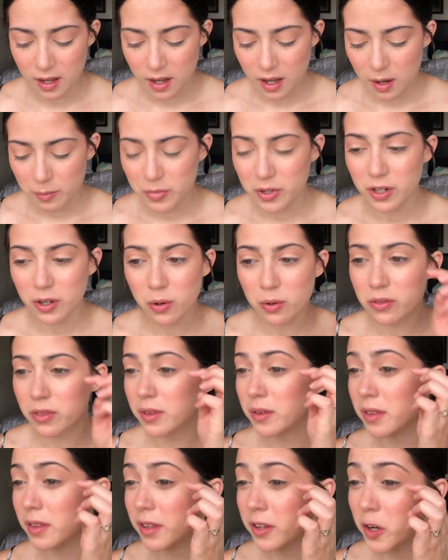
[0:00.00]
I'm gonna go with
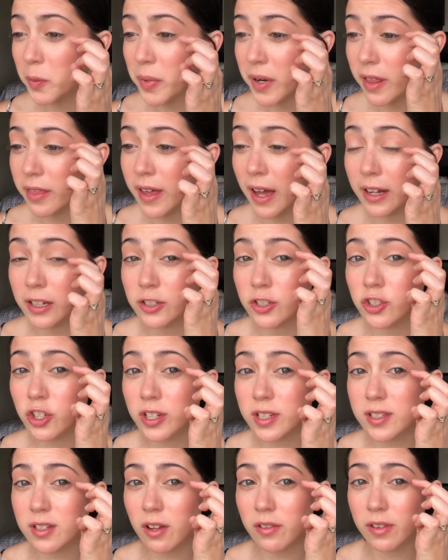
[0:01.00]
a little bit of that
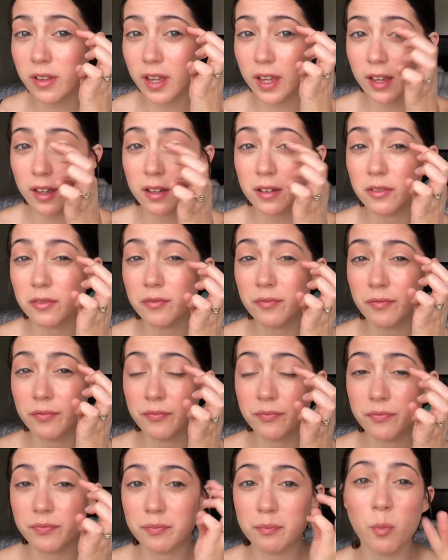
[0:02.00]
just on like
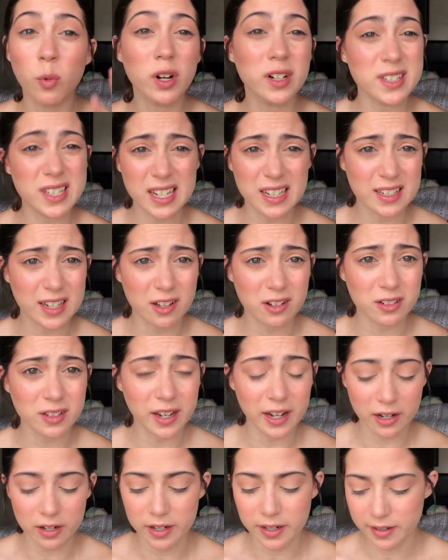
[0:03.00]
more detailed
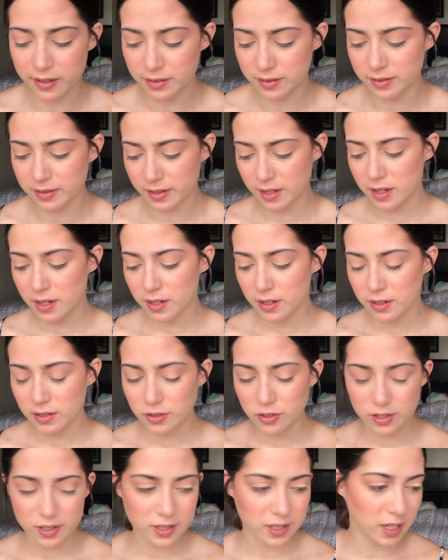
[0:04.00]
areas,
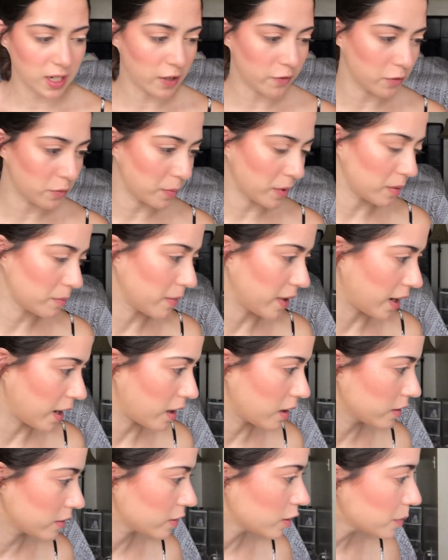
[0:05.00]
just to give my
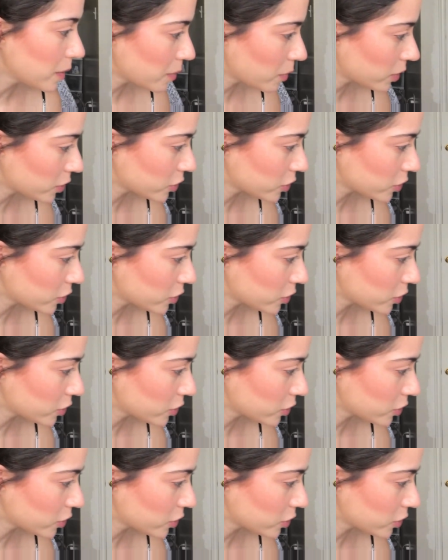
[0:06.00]
eye a little bit more